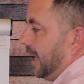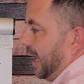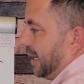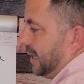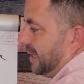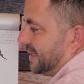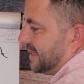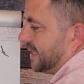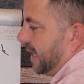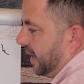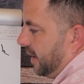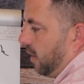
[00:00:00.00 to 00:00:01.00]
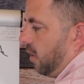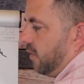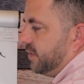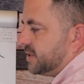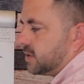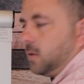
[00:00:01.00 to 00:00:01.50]
And let's say all of
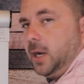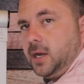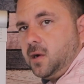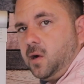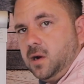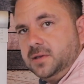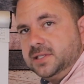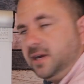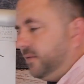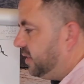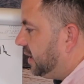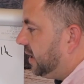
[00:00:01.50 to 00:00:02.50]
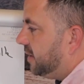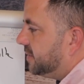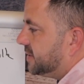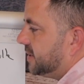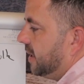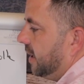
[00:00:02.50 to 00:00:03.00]
his credit cards and everything
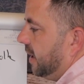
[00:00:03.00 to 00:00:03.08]
else